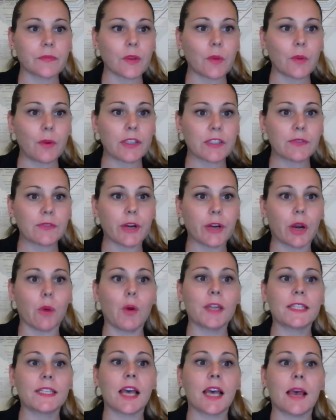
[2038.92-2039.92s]
What else have we got?
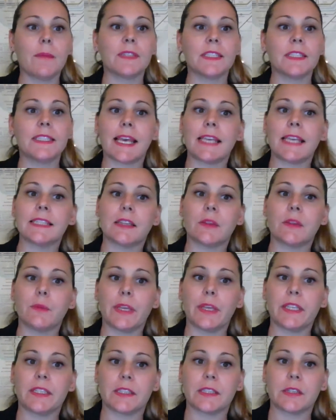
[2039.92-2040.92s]
What times and days of the
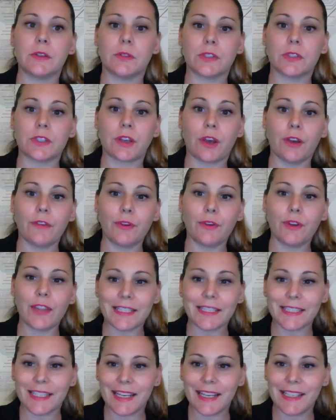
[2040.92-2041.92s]
week does the course go for?
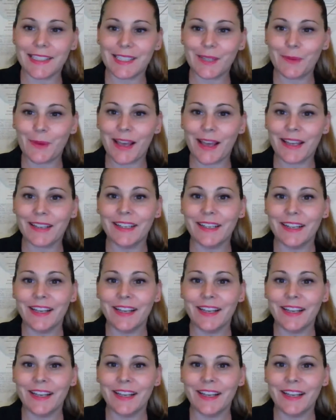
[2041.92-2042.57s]
That's an easy one.